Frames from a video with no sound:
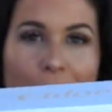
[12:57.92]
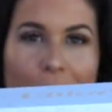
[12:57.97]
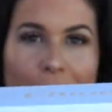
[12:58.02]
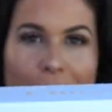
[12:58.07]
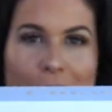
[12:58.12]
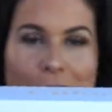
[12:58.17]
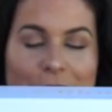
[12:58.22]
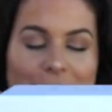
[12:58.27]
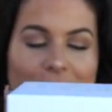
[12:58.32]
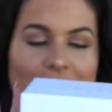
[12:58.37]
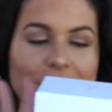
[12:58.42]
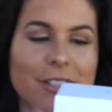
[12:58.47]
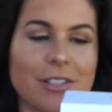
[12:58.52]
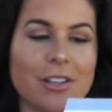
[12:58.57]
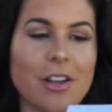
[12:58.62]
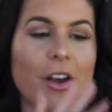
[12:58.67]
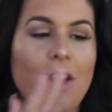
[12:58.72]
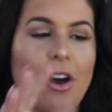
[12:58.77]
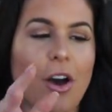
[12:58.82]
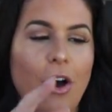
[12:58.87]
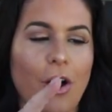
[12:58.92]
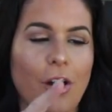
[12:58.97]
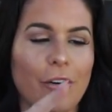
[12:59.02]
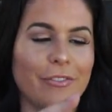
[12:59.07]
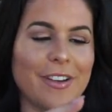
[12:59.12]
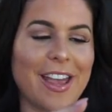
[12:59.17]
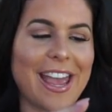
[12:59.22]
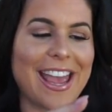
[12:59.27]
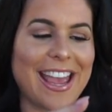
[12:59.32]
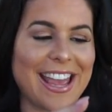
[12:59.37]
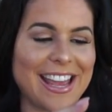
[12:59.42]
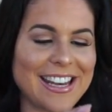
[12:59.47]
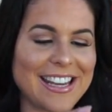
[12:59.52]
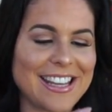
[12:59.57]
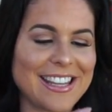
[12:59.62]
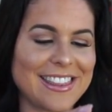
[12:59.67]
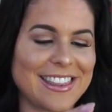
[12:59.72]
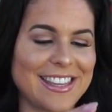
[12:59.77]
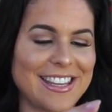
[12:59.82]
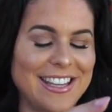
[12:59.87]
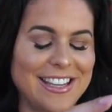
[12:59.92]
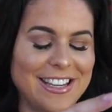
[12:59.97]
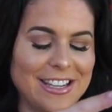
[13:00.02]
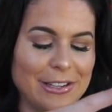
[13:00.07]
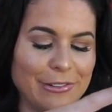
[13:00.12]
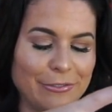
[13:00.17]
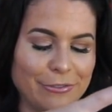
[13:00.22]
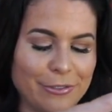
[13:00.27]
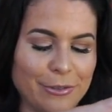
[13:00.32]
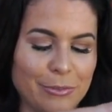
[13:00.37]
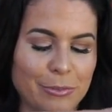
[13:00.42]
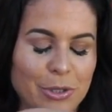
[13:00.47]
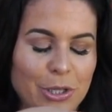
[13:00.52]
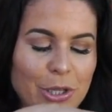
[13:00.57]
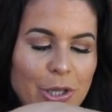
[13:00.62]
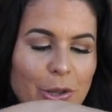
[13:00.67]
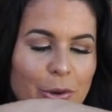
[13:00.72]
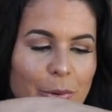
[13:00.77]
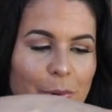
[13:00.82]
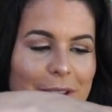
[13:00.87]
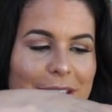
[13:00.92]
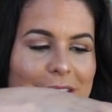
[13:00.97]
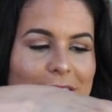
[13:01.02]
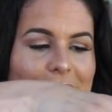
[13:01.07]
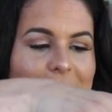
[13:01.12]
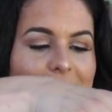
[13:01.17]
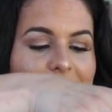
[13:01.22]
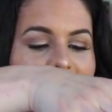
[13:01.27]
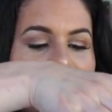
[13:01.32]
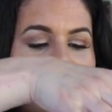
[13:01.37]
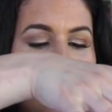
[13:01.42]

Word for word: purchase of anything from Chloe.